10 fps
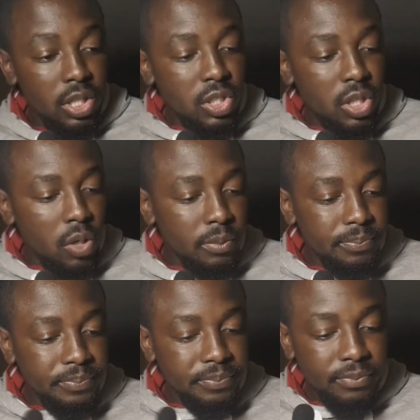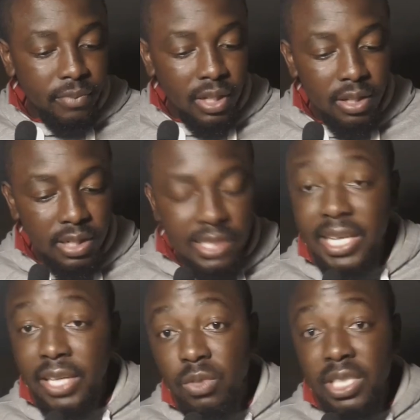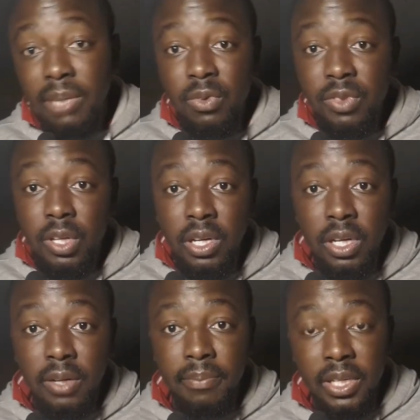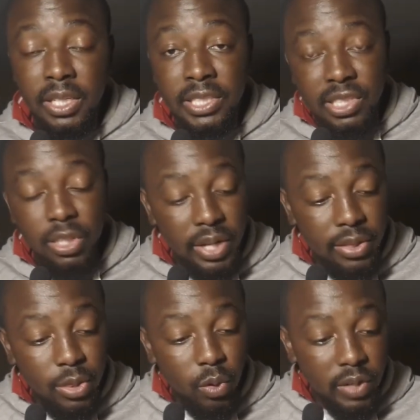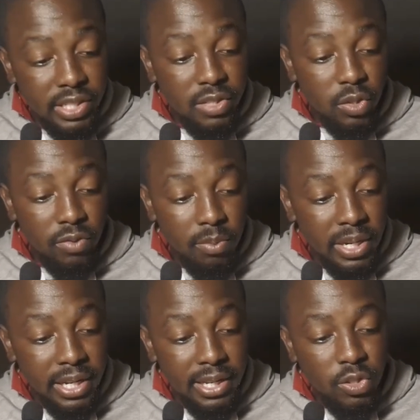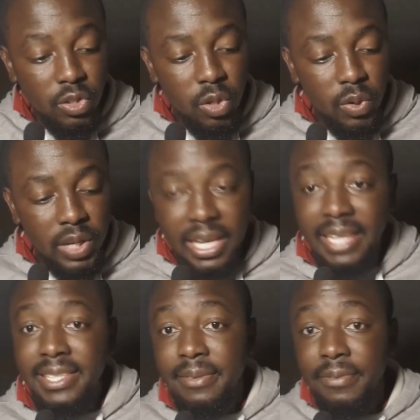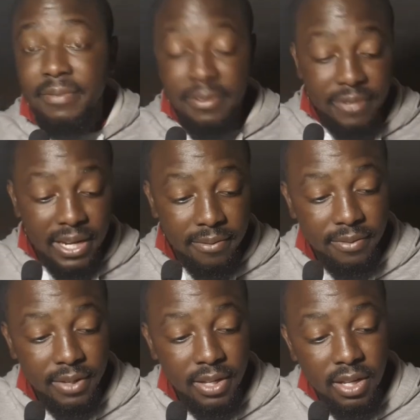So let's get into some of the history and the origins of the breed. As you know, in 1955,